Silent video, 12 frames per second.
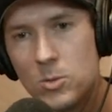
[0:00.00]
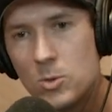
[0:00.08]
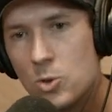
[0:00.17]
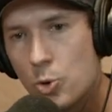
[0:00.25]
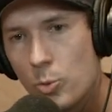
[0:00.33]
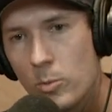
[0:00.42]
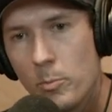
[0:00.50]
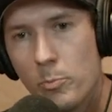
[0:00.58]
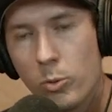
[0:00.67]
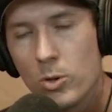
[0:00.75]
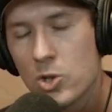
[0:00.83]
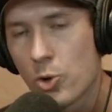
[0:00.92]

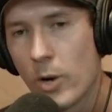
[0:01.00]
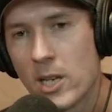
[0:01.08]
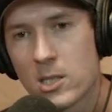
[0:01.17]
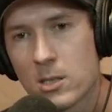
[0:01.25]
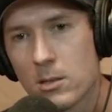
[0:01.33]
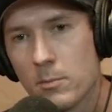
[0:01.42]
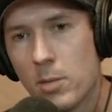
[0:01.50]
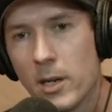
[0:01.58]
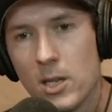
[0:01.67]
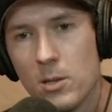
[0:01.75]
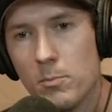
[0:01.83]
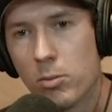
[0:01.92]
Trent's
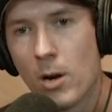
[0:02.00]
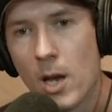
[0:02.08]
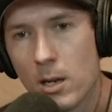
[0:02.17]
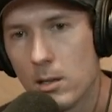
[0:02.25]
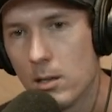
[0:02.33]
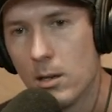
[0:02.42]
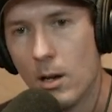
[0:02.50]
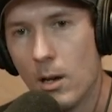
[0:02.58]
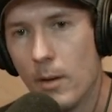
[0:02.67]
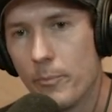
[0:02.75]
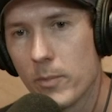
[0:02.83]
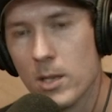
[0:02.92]
buddy Brent
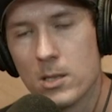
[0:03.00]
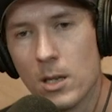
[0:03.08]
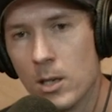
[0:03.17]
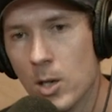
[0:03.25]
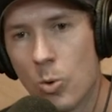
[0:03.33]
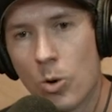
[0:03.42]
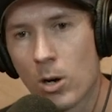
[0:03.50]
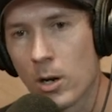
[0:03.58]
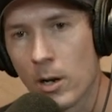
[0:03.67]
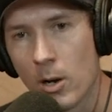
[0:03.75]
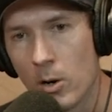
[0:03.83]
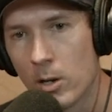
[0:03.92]
is going to go work
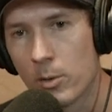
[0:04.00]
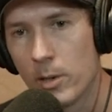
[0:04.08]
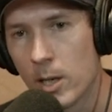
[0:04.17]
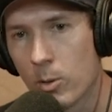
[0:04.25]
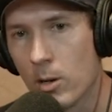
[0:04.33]
on an oil rig.